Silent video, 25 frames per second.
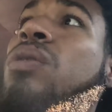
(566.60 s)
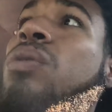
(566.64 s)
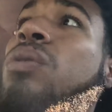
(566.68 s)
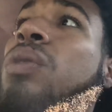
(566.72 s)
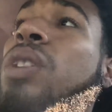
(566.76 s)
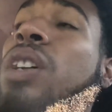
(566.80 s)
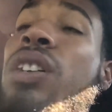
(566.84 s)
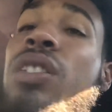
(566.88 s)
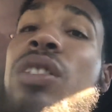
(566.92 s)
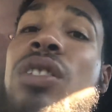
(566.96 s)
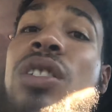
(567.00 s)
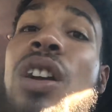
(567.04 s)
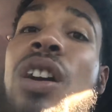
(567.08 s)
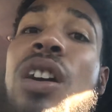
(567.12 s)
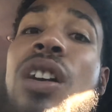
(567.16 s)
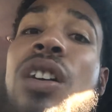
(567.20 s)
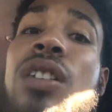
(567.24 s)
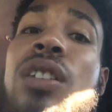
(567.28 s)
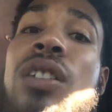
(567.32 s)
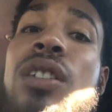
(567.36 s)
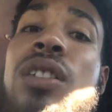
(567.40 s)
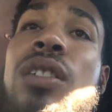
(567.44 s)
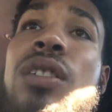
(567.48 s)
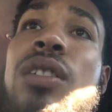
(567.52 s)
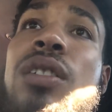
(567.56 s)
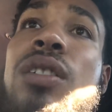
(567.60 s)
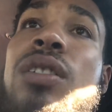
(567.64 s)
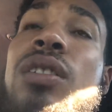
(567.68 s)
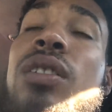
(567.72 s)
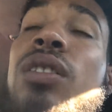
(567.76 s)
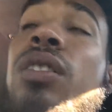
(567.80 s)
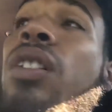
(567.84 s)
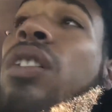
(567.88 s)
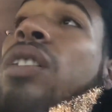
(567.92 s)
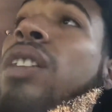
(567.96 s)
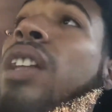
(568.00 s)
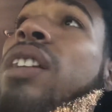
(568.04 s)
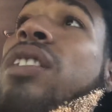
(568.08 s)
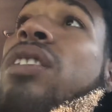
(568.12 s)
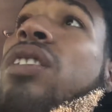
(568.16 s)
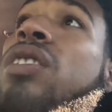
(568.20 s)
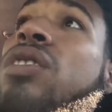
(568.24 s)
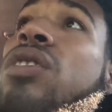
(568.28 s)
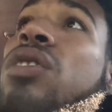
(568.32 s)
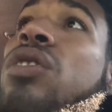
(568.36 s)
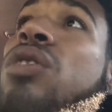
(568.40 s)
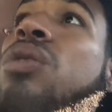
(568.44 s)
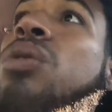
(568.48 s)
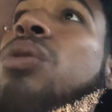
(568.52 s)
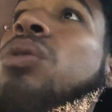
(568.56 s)
real talk. You know, that's
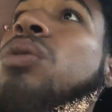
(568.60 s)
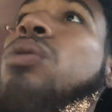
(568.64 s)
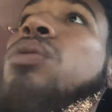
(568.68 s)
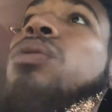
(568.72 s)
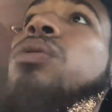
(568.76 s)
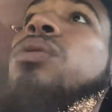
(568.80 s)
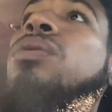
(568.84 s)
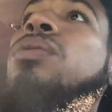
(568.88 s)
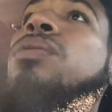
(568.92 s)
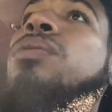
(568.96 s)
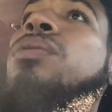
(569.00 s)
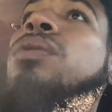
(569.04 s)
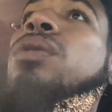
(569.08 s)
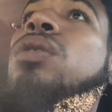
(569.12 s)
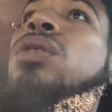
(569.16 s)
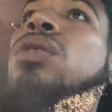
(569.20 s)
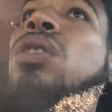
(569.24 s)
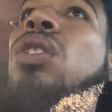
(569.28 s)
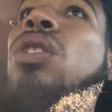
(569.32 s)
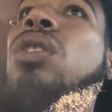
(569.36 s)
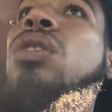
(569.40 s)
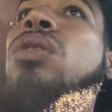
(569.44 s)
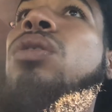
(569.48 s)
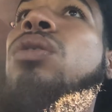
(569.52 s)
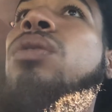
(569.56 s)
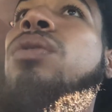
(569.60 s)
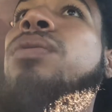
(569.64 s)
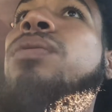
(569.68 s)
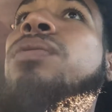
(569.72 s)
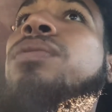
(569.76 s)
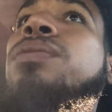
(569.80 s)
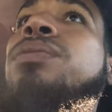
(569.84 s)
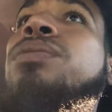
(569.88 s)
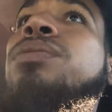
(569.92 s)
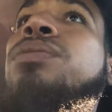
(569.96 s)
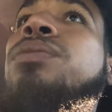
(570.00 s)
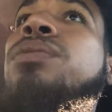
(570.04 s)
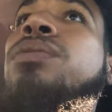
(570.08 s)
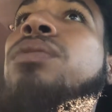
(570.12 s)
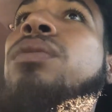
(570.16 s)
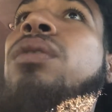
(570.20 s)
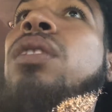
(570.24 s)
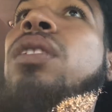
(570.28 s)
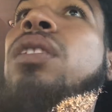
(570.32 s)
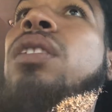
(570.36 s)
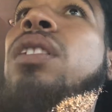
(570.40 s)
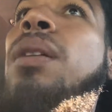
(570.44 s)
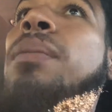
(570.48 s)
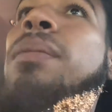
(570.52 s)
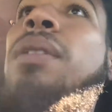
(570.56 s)
just the truth. So
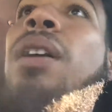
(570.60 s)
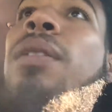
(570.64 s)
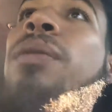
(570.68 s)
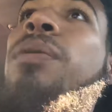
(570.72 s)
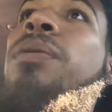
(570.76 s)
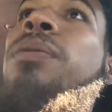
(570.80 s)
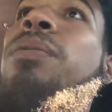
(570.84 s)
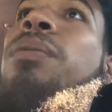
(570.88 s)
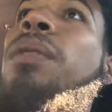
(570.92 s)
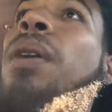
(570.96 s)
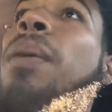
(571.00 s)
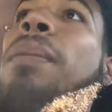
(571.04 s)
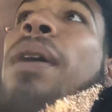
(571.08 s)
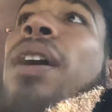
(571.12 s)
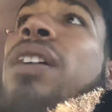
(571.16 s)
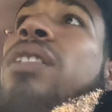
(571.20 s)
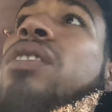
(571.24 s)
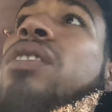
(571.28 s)
I'm not about